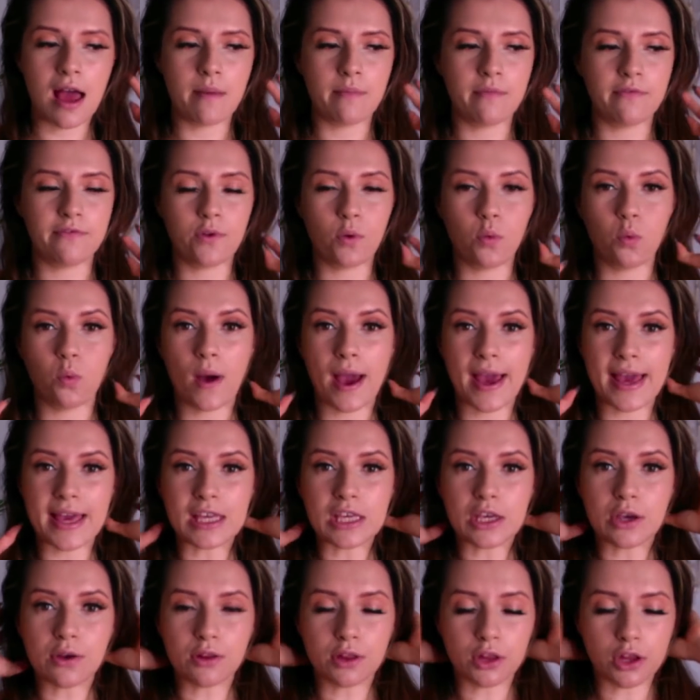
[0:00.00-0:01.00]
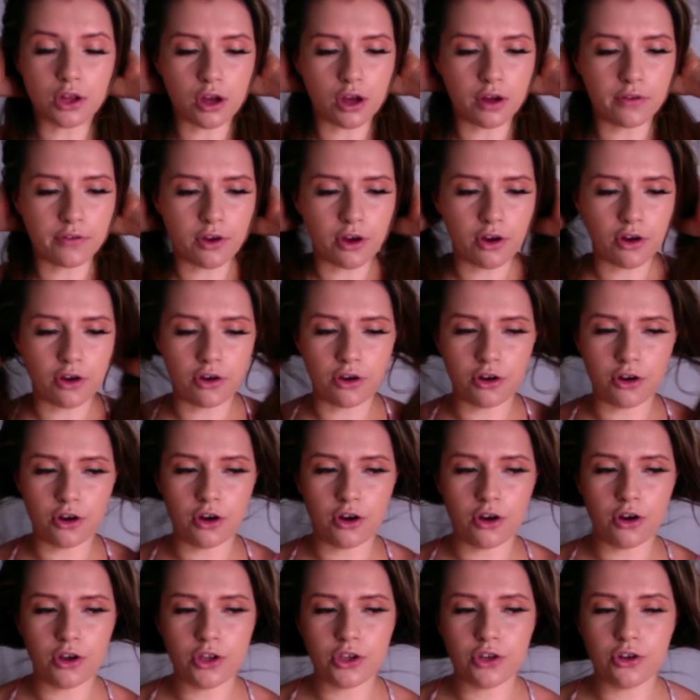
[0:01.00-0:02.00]
the way you love
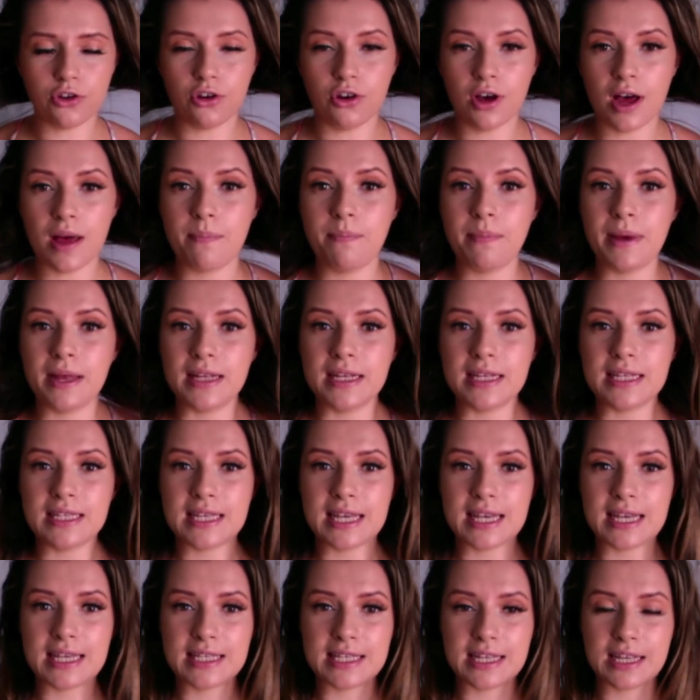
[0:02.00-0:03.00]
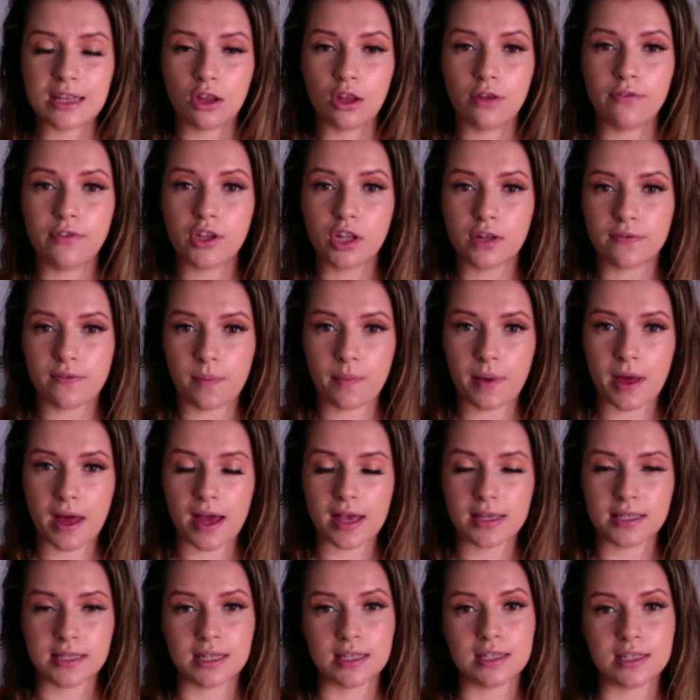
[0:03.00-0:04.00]
or your ability to love another
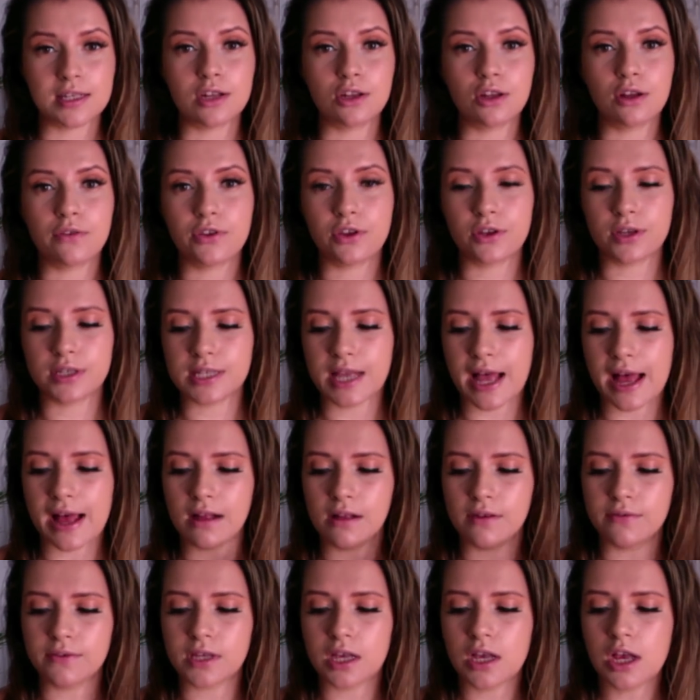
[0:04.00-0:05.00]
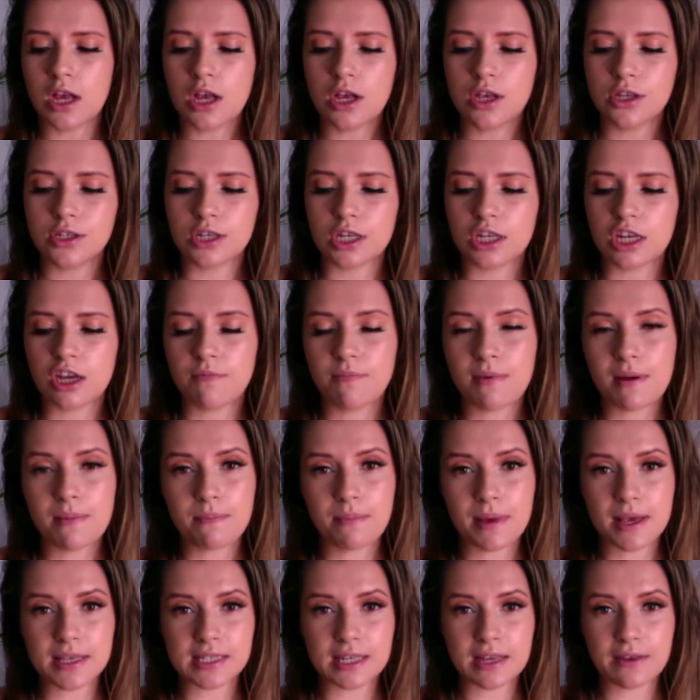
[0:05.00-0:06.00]
person, to love yourselves. So you've been
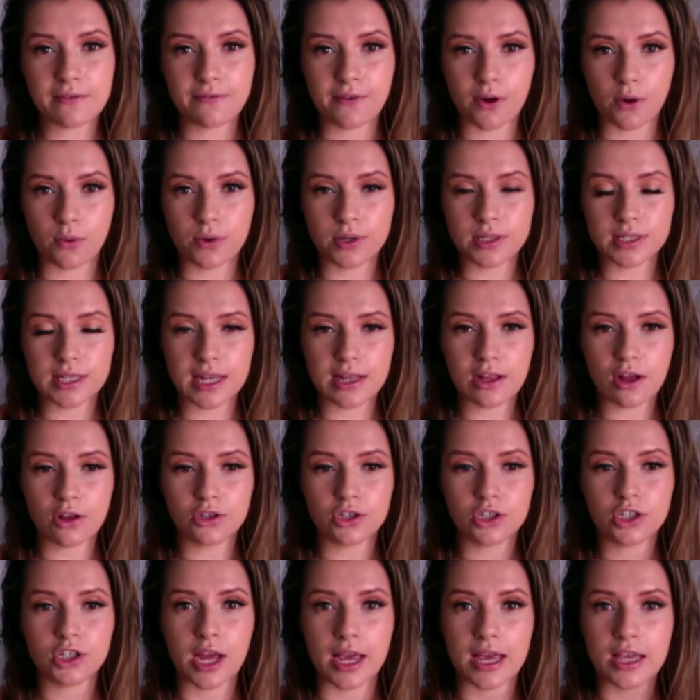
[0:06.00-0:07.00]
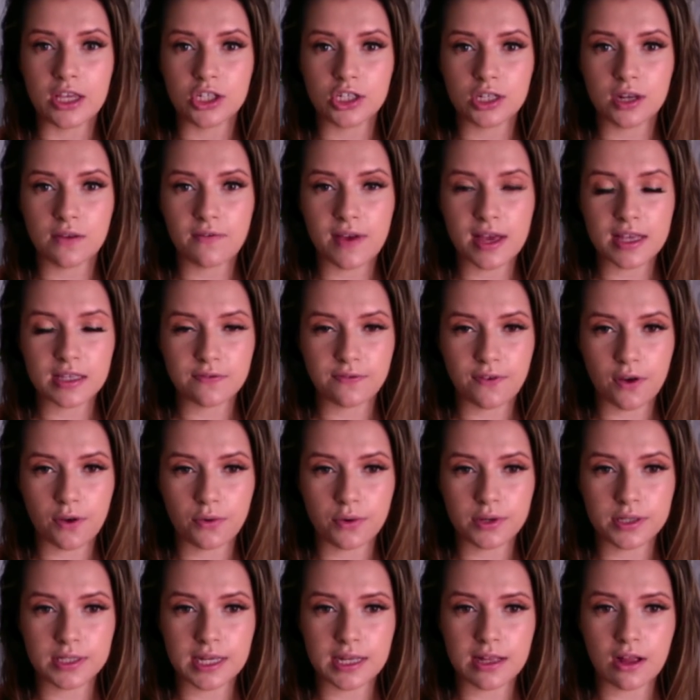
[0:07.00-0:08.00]
busy focusing on changing this,
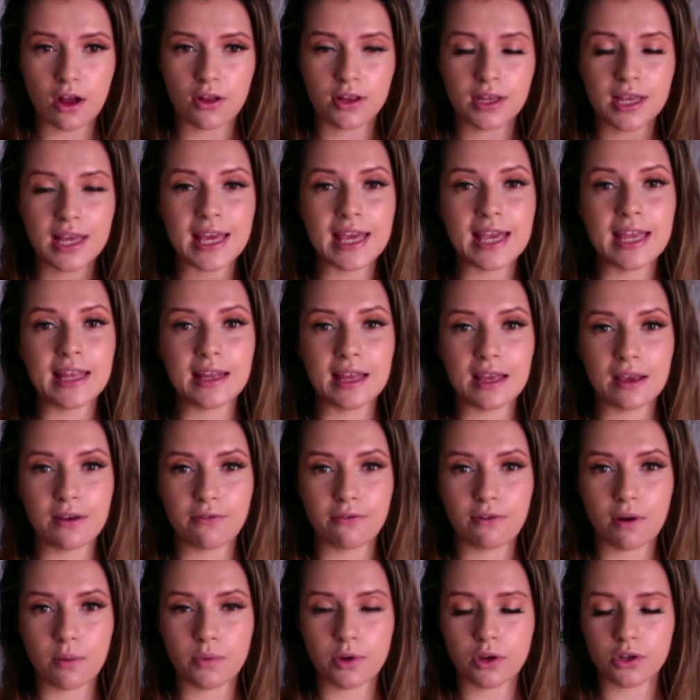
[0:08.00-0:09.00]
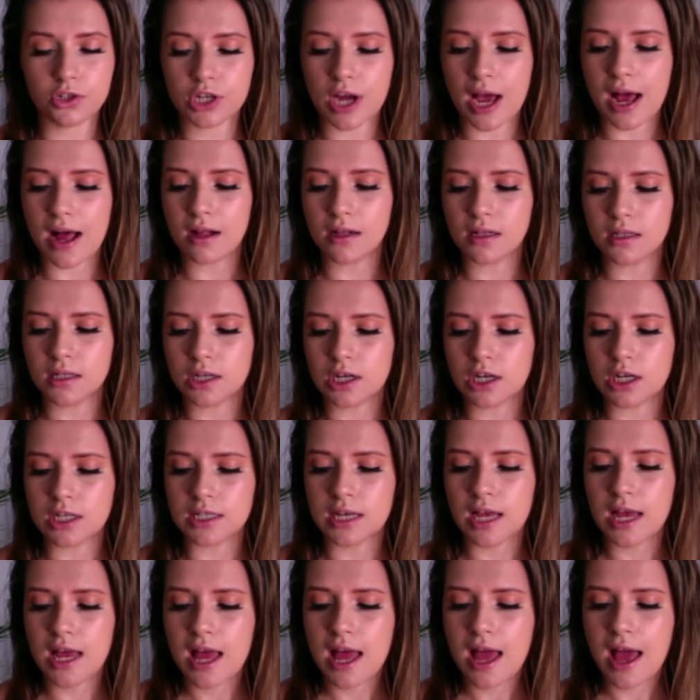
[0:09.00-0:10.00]
focusing on healing from your childhood,
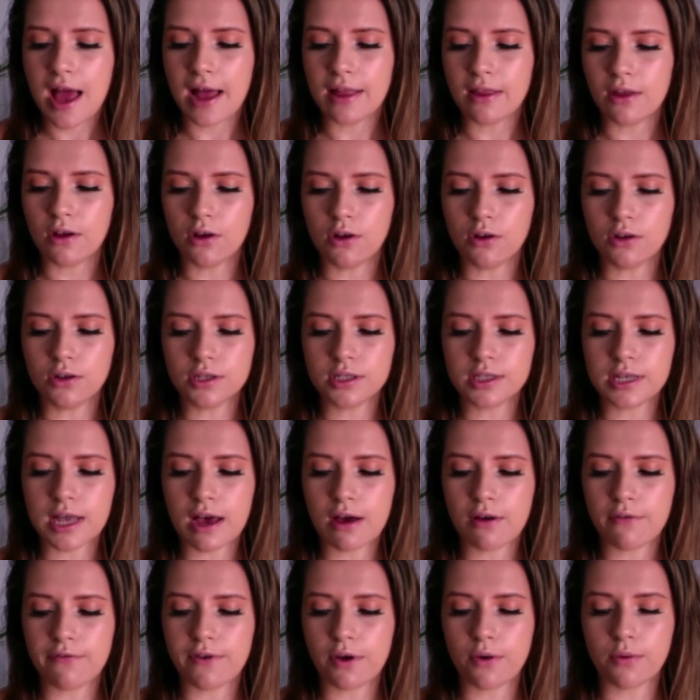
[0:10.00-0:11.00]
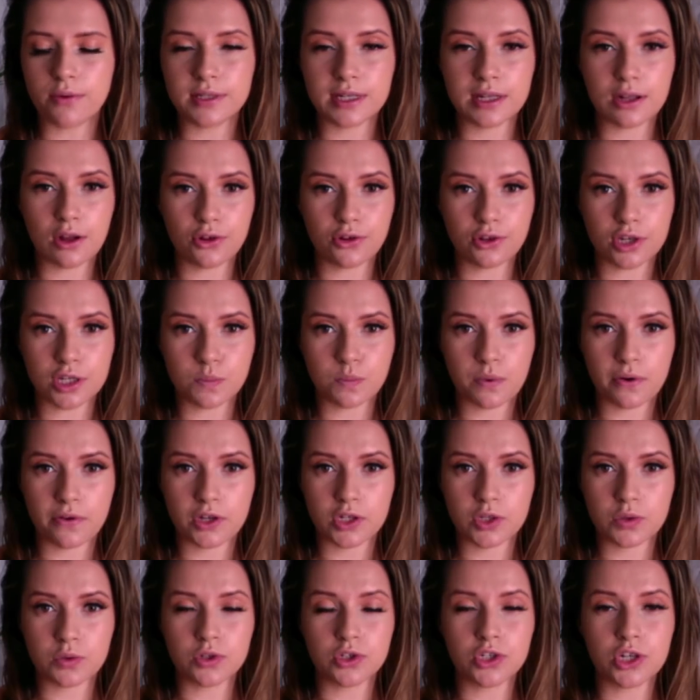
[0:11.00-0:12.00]
and also focusing on your
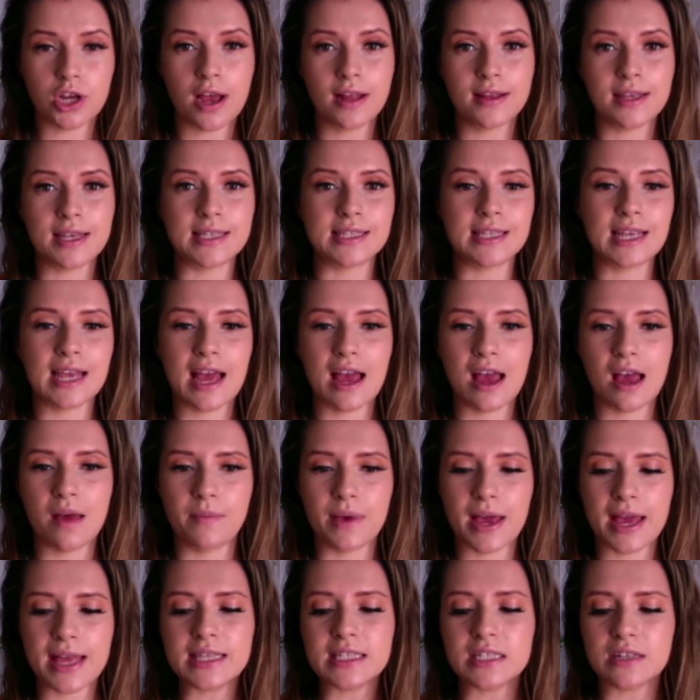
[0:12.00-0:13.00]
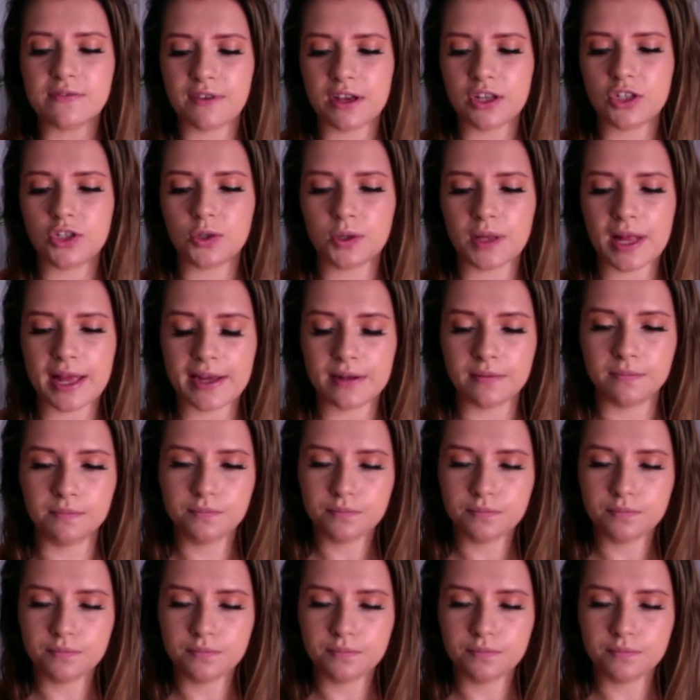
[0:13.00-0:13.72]
spiritual journeys individually.